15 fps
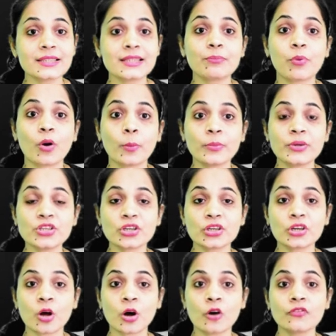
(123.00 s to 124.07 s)
the
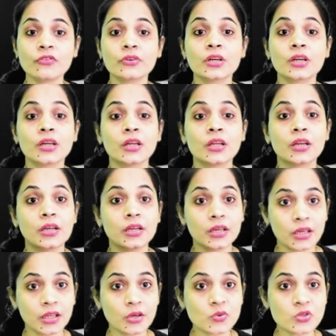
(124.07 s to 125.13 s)
formation of
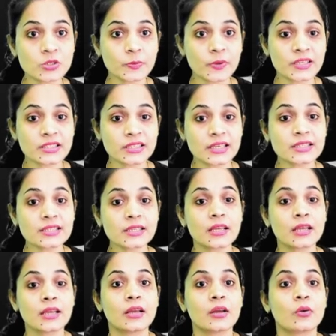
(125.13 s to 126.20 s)
new species
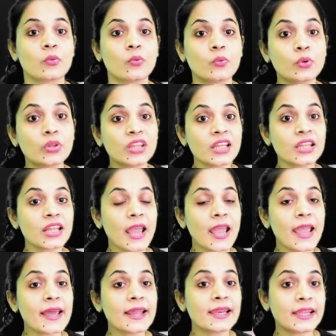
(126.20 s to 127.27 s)
within
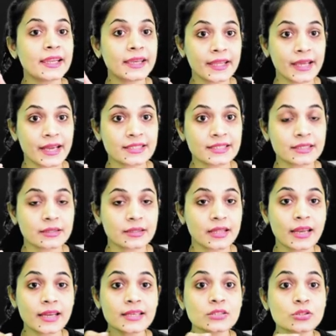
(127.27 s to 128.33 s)
a lineage.
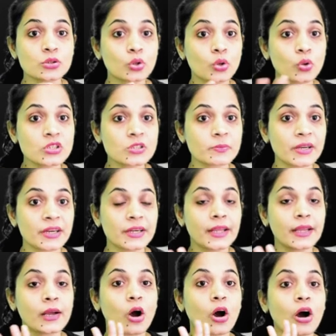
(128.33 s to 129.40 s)
There is no
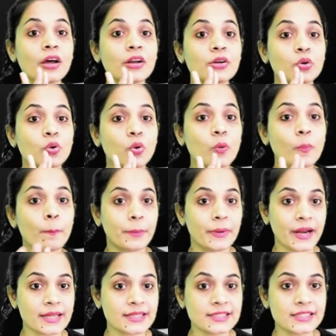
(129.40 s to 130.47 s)
splitting or no
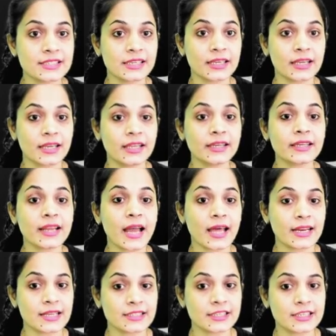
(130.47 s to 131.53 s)
branching in
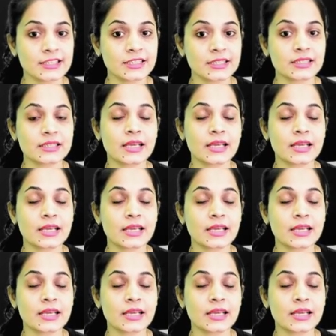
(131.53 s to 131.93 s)
anagenesis.